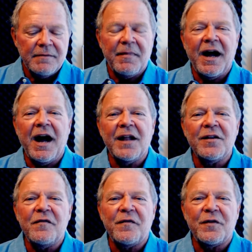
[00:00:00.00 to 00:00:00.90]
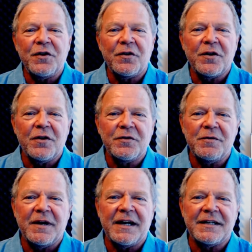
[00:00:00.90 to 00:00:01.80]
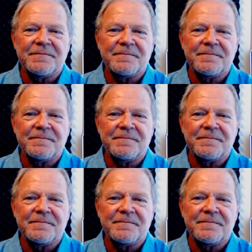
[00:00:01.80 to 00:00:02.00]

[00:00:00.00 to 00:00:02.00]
mahalo for your kokua.